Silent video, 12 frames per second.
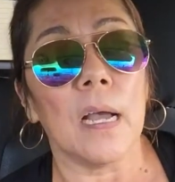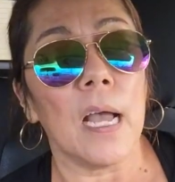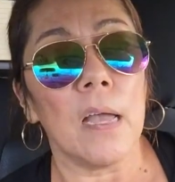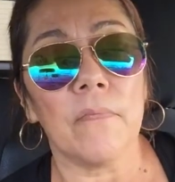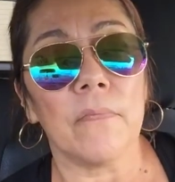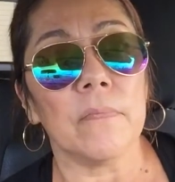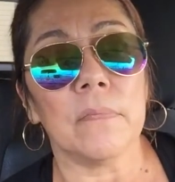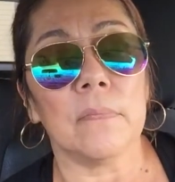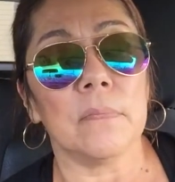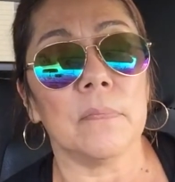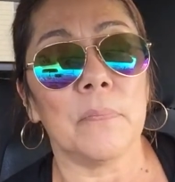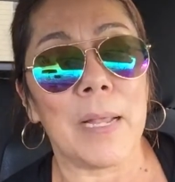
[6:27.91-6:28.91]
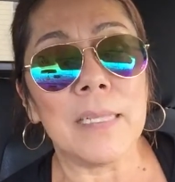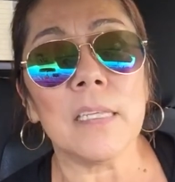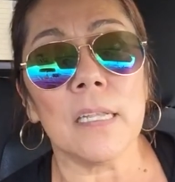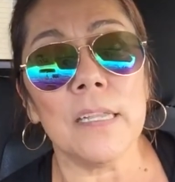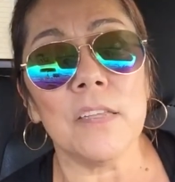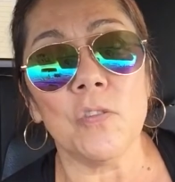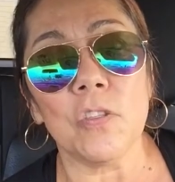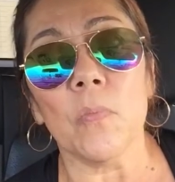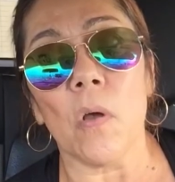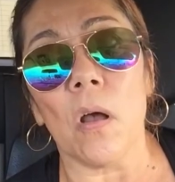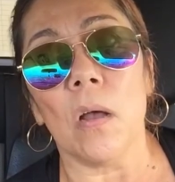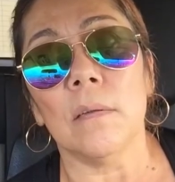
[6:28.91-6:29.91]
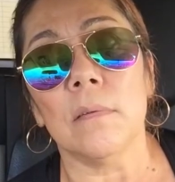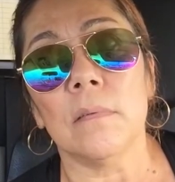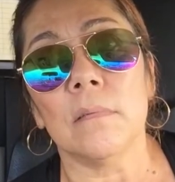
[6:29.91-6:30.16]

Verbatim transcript: I basically used them all.